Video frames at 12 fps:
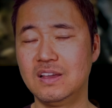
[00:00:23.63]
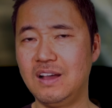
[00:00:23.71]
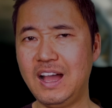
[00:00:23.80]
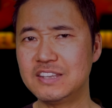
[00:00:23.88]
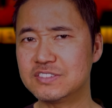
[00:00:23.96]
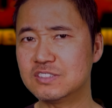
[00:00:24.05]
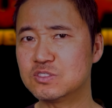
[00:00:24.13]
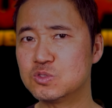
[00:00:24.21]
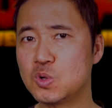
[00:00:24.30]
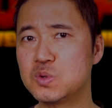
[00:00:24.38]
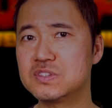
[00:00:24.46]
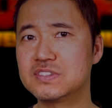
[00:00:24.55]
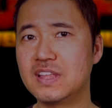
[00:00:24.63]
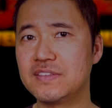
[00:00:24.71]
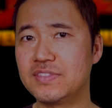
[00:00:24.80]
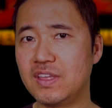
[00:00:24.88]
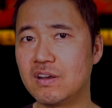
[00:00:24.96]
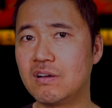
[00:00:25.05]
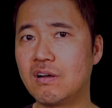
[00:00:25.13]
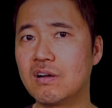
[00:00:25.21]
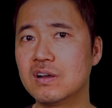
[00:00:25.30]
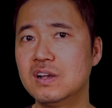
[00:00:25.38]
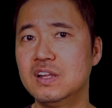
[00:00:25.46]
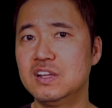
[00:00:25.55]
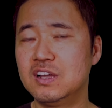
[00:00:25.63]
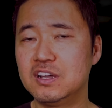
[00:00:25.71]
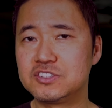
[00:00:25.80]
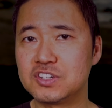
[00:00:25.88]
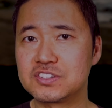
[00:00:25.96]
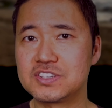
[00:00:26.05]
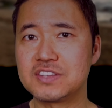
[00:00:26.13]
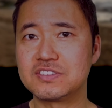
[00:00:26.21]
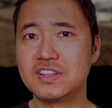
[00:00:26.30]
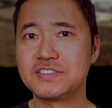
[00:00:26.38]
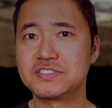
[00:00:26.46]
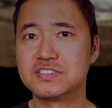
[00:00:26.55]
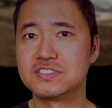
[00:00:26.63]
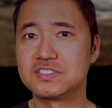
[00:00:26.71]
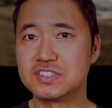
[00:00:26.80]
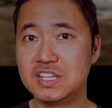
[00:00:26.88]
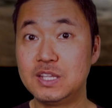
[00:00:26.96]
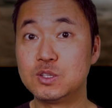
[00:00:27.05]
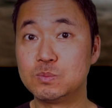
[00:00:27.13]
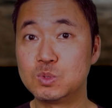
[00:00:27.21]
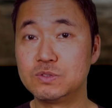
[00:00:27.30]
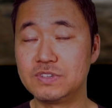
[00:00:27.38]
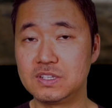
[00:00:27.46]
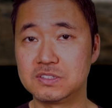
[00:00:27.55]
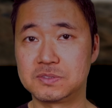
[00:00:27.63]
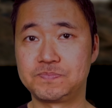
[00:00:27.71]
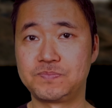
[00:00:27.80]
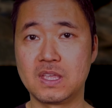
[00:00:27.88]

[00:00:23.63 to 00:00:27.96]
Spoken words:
I start to notice that there are success lessons in the movies.